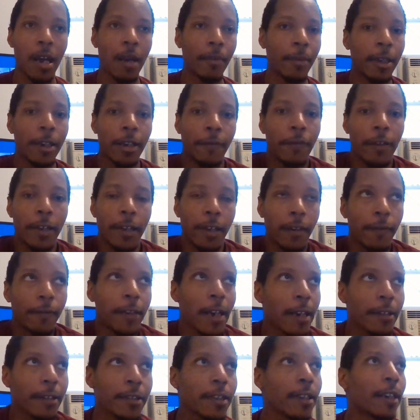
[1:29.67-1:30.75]
I mean, if
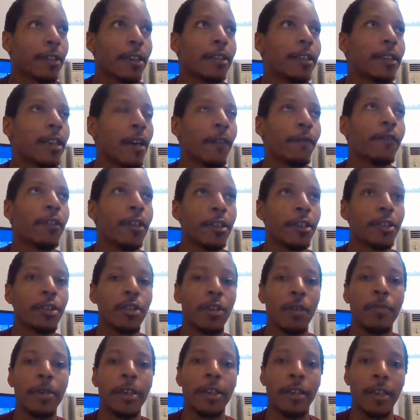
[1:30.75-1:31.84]
that's not the
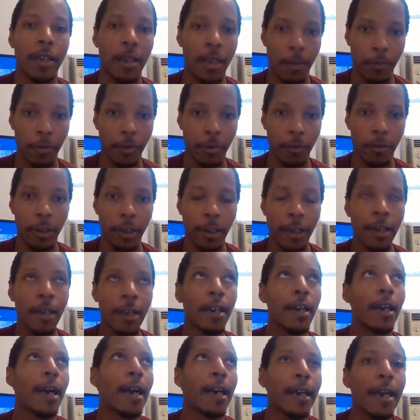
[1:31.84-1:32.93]
definition of being a hypocrite,
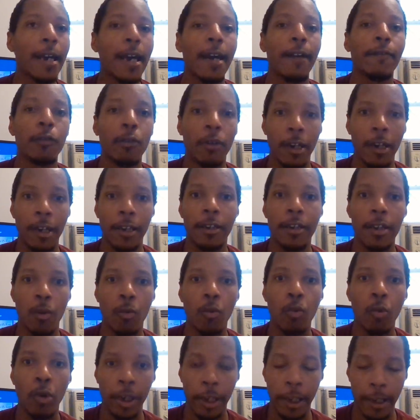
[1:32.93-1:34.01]
I have no
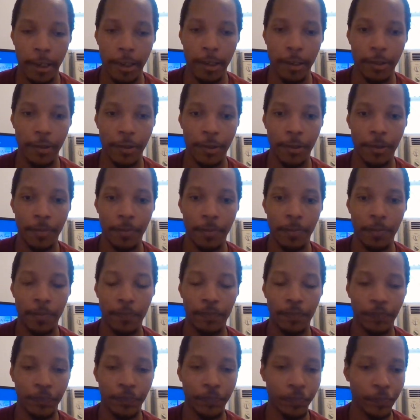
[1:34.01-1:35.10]
idea what is.
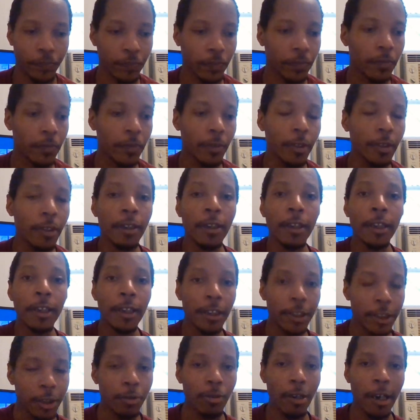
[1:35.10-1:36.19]

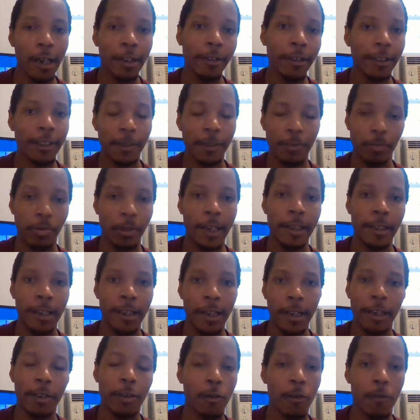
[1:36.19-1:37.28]
She tried to explain
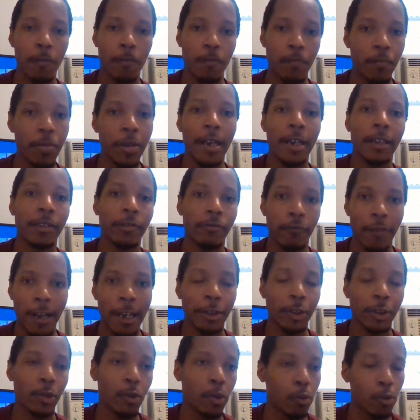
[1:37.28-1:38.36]
it in her BS
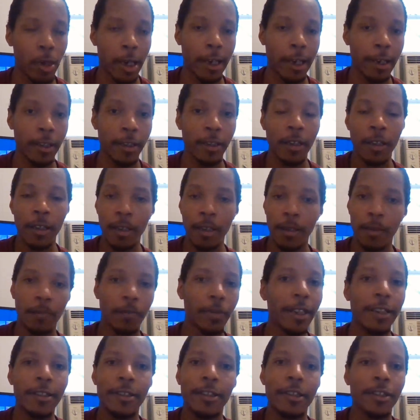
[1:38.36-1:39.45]
rational way,
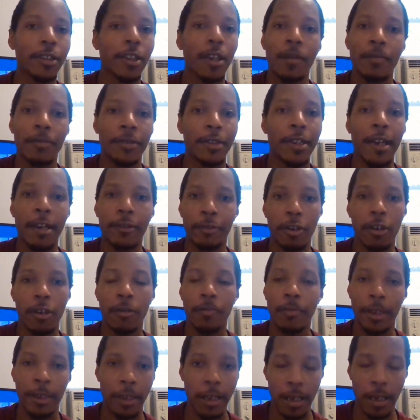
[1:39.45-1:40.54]
but it just comes down to
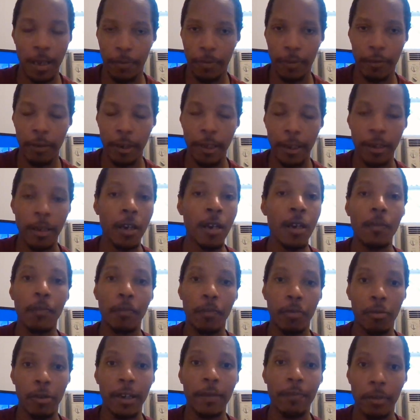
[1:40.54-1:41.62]
her being a hypocrite.
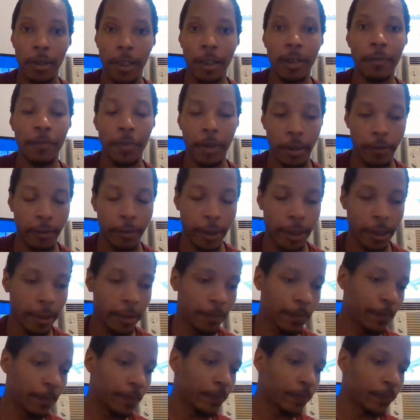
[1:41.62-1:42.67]
Point blank, period.